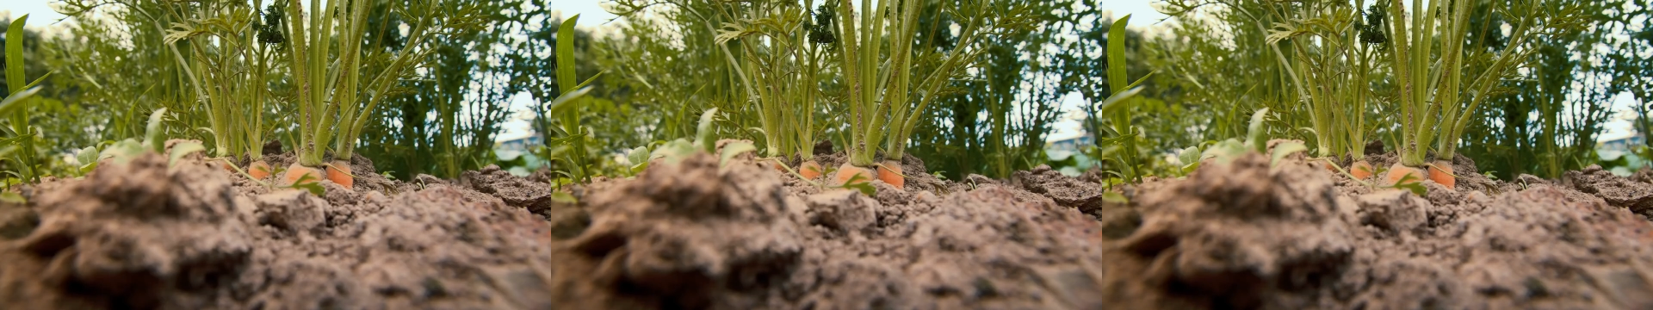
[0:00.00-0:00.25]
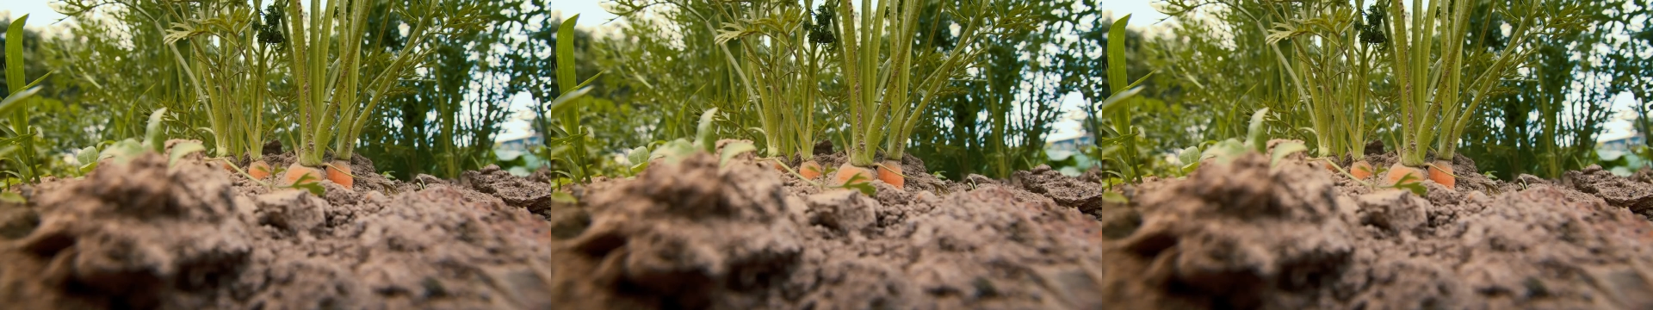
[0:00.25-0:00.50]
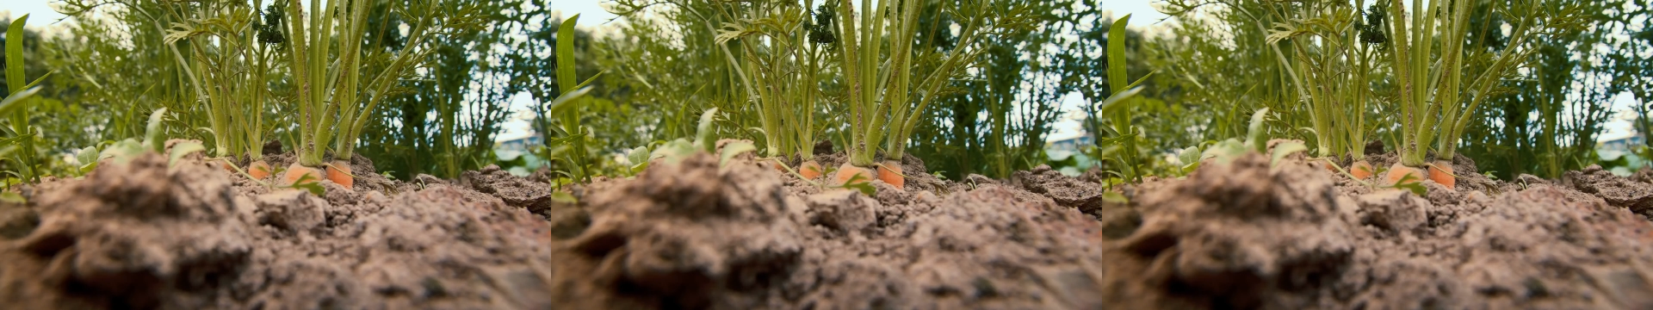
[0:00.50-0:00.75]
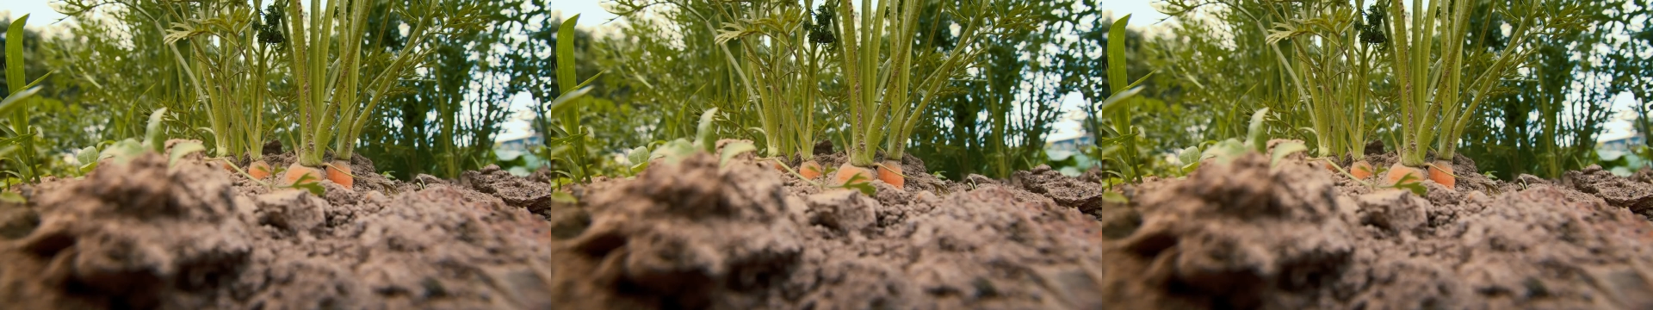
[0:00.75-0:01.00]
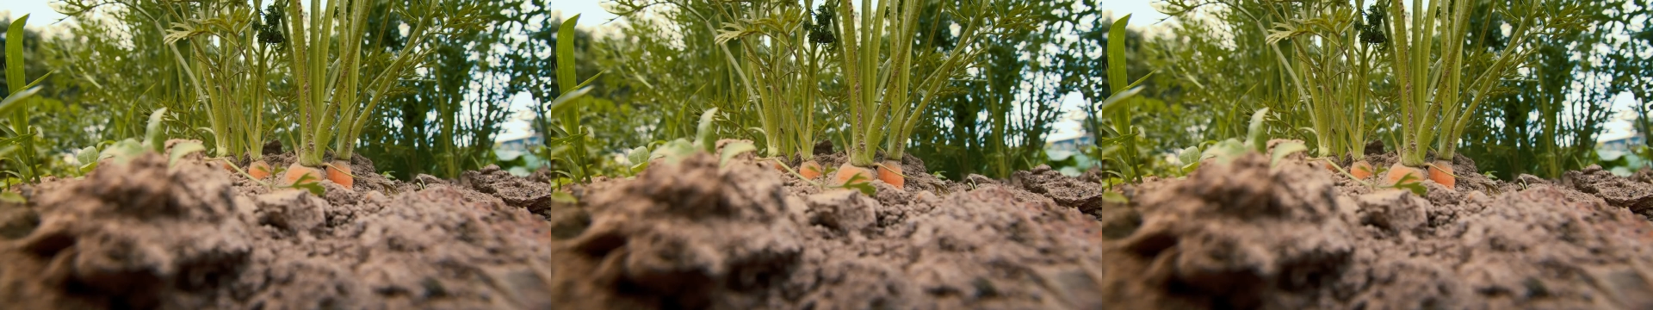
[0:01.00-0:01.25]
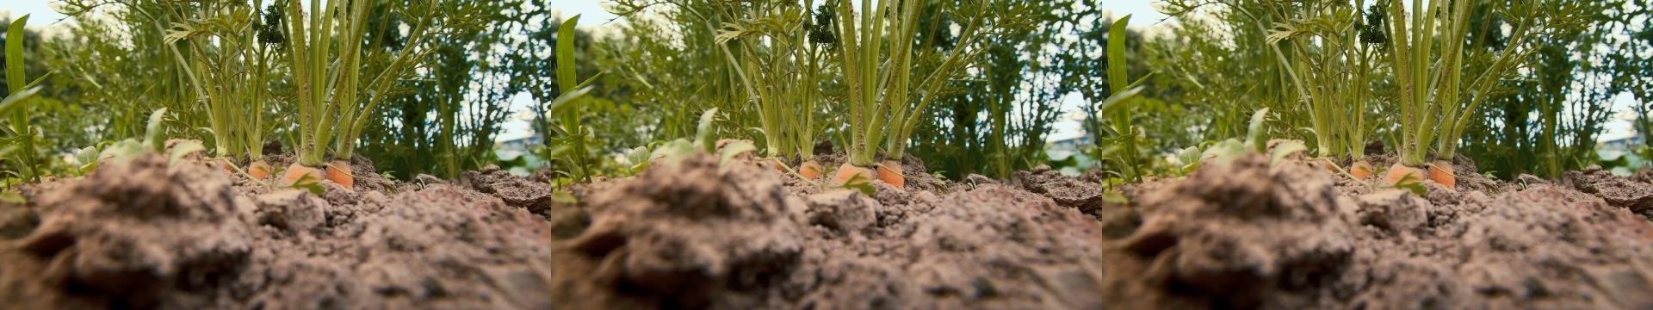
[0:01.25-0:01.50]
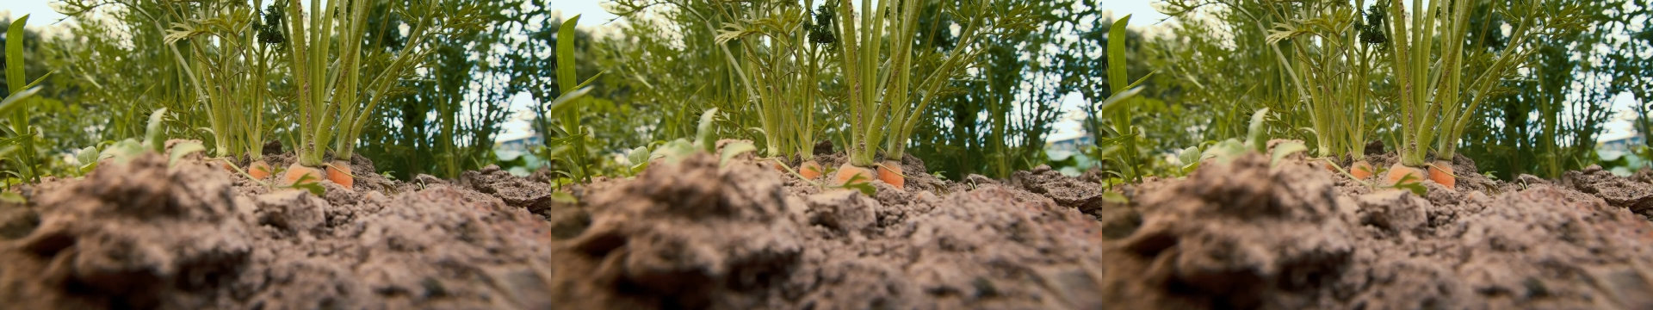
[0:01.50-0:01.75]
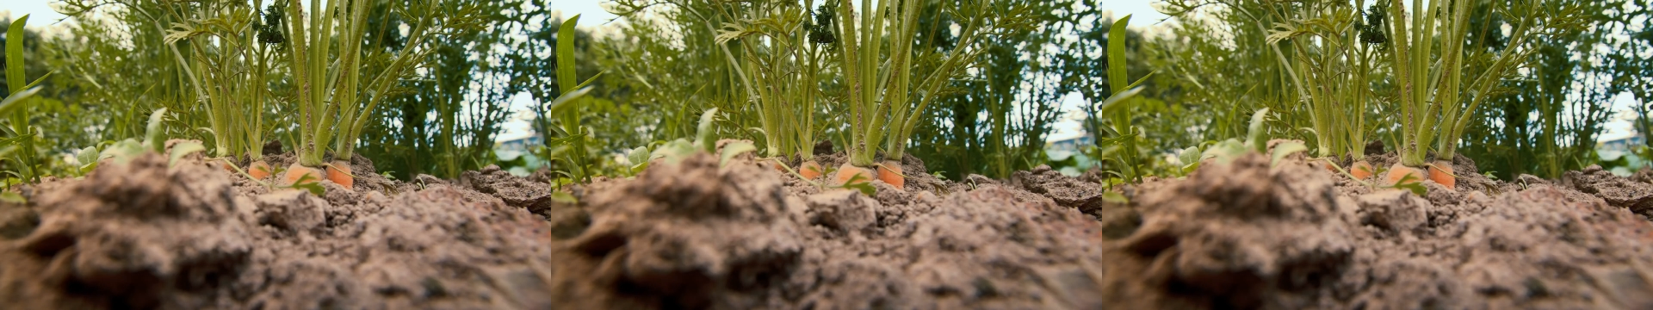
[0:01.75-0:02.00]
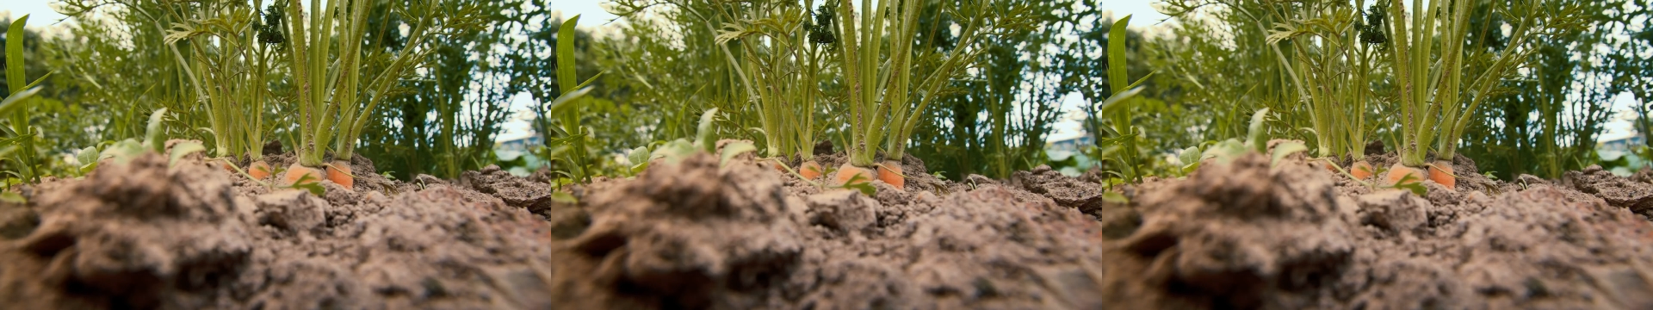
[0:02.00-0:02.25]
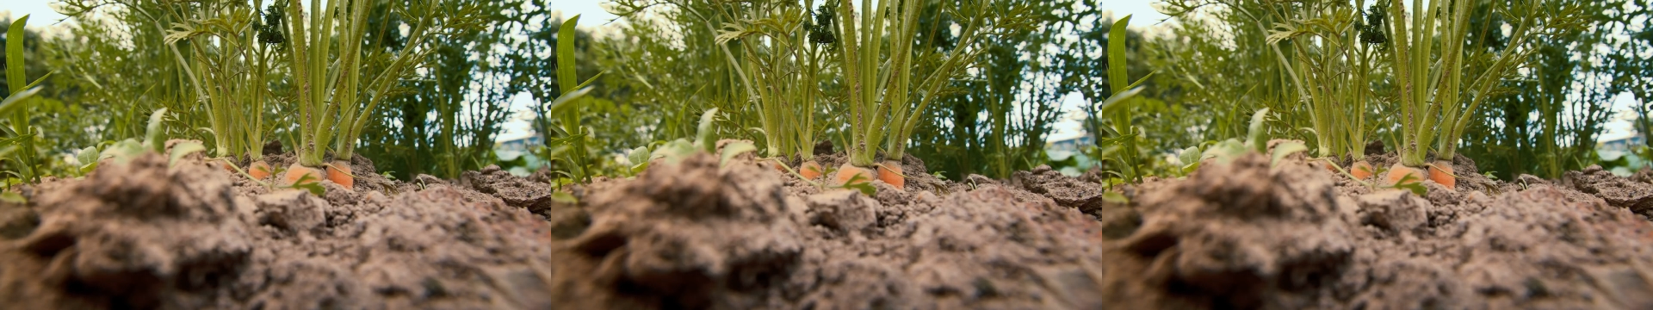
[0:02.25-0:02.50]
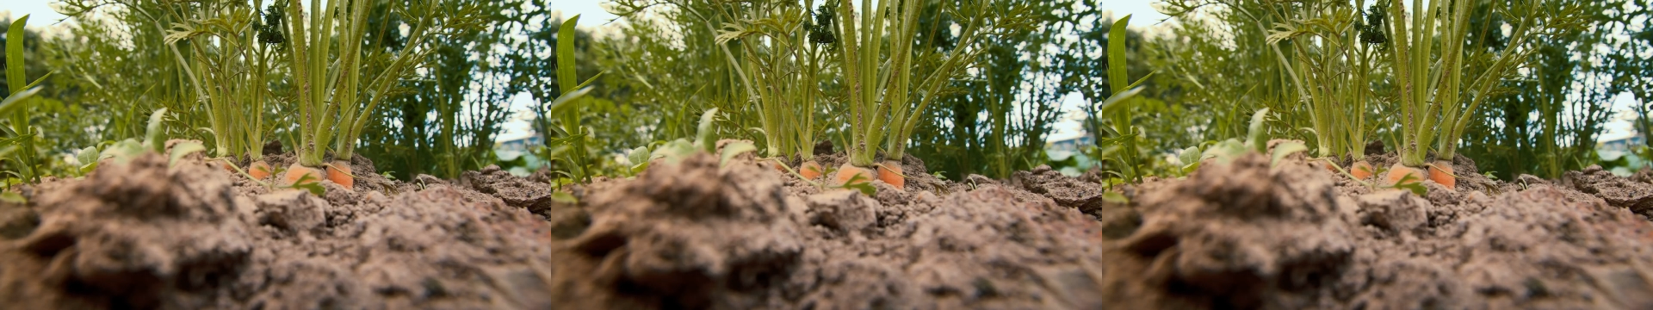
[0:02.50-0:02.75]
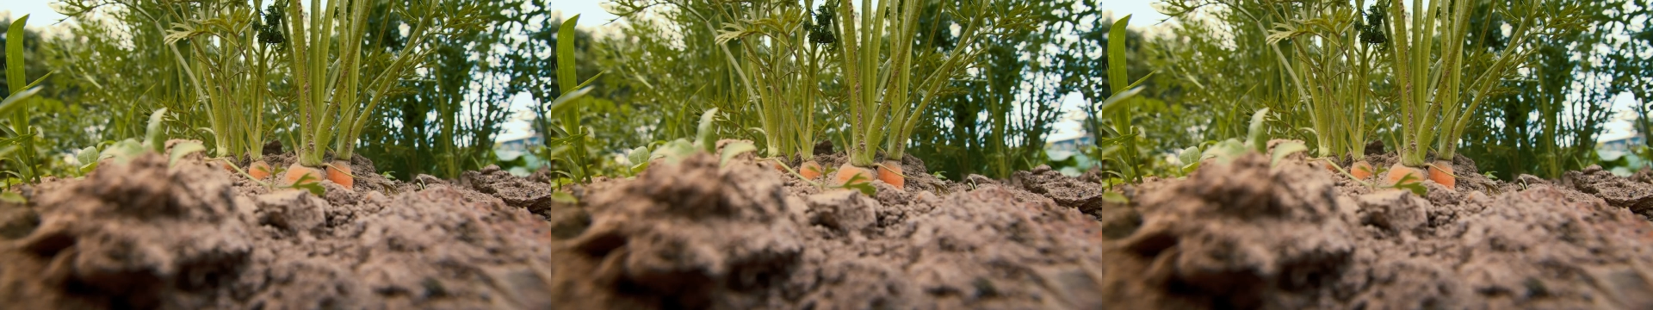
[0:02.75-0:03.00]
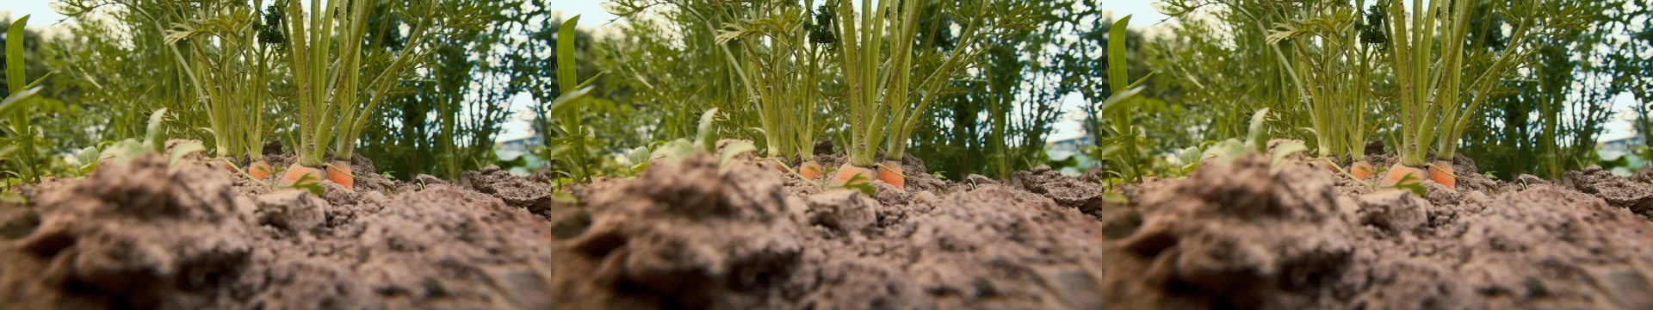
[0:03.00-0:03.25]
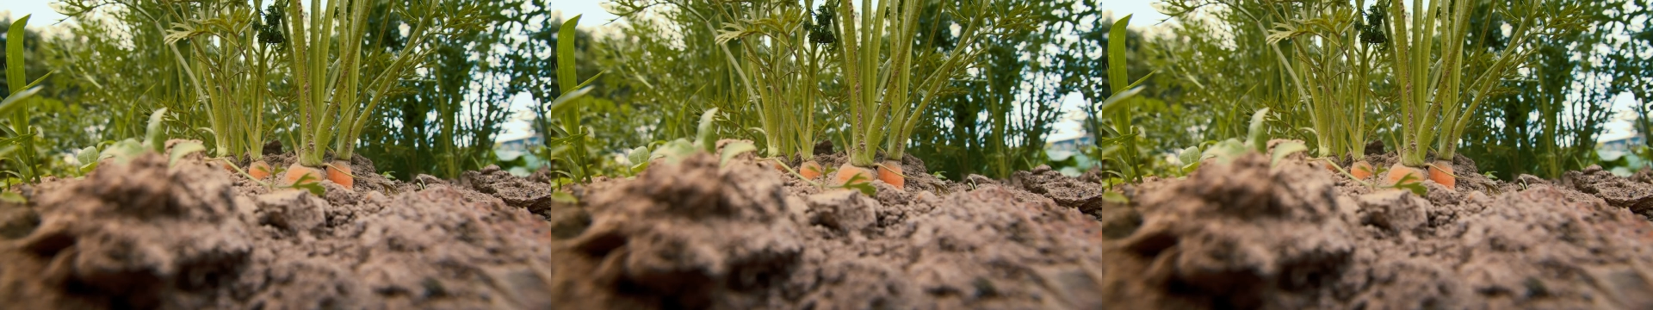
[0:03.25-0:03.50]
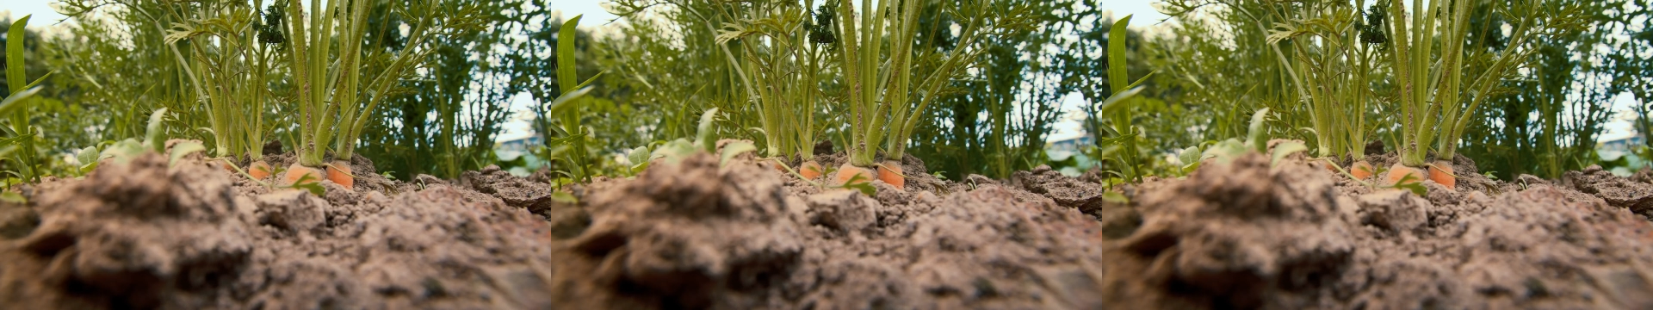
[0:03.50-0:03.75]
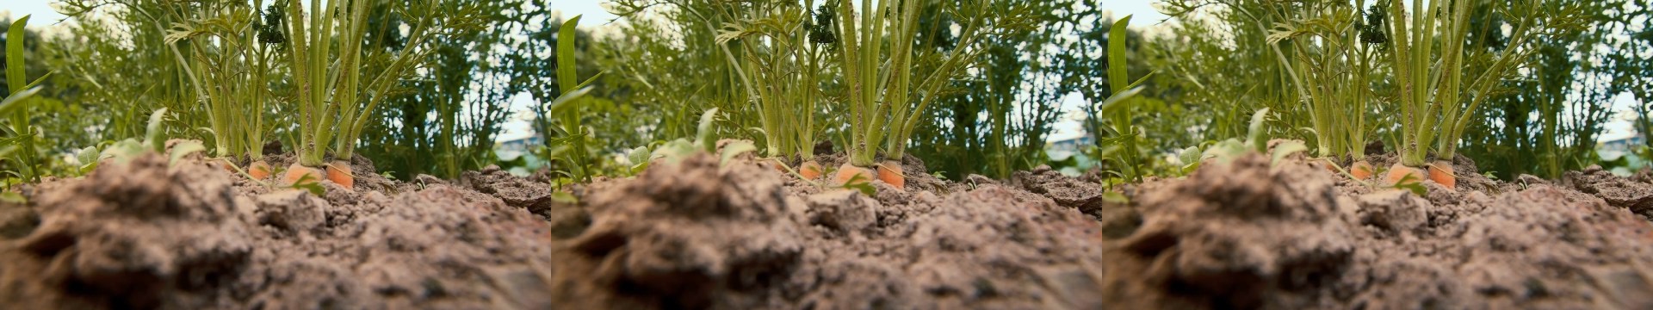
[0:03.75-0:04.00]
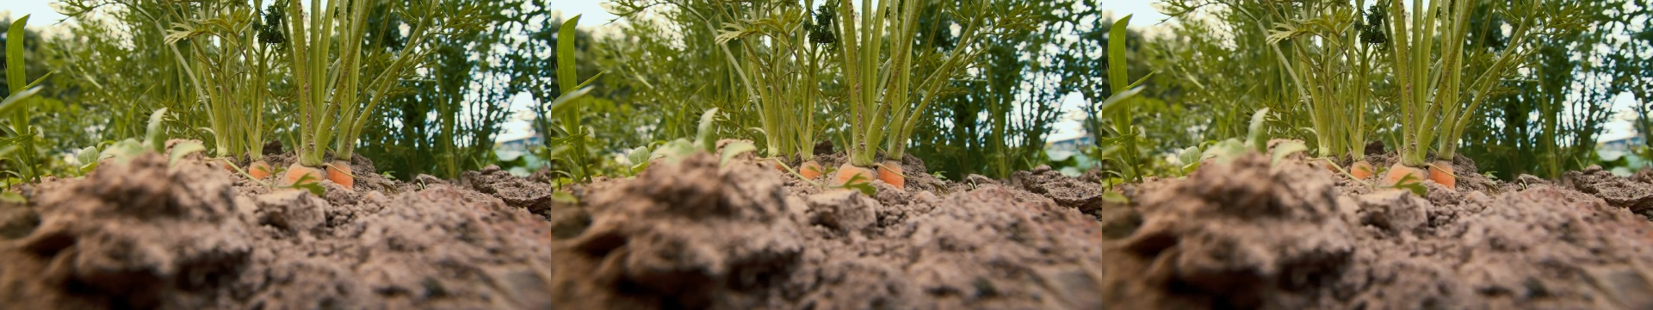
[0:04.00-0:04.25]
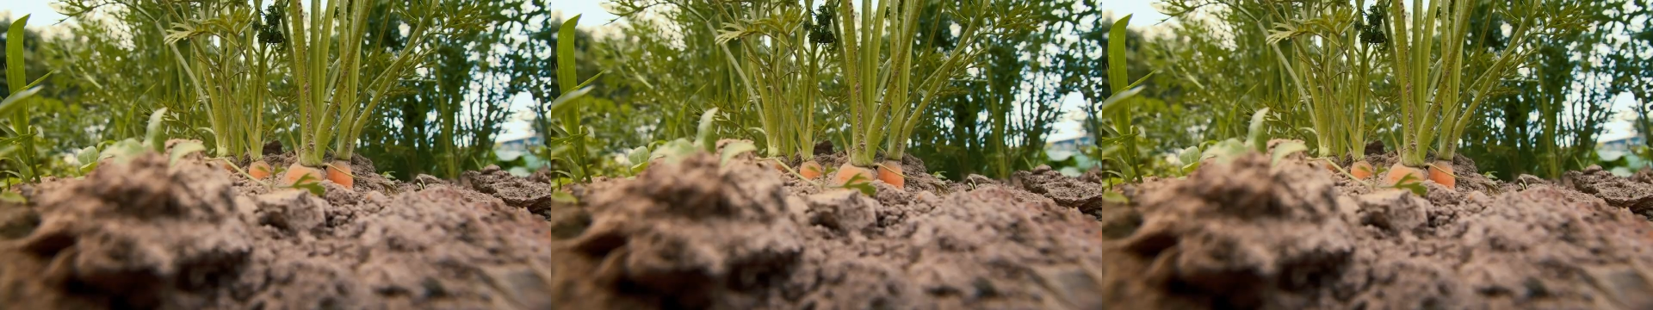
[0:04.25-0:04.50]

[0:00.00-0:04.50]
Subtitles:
(no speaker visible)